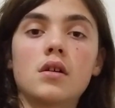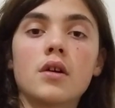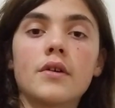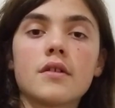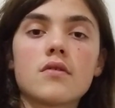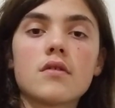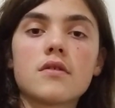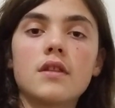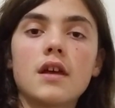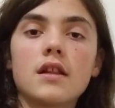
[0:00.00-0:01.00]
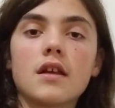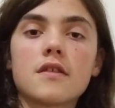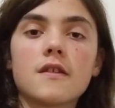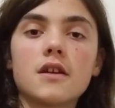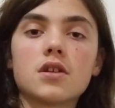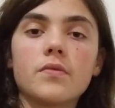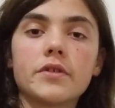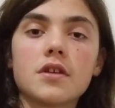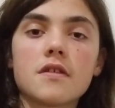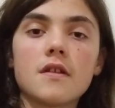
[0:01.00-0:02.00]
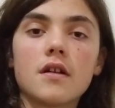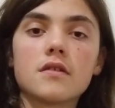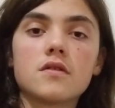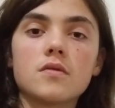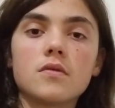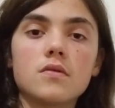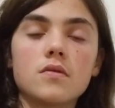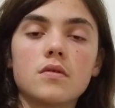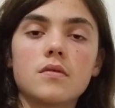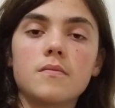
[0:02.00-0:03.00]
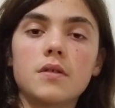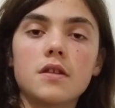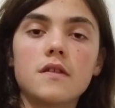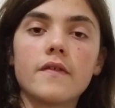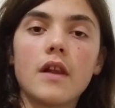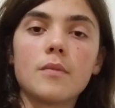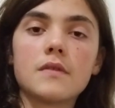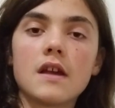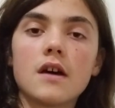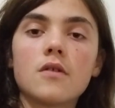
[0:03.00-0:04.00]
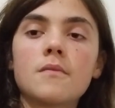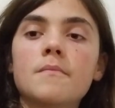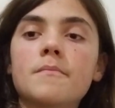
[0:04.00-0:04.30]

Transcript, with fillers: Oh, and there's also Lakeland station, which has started to be developed now.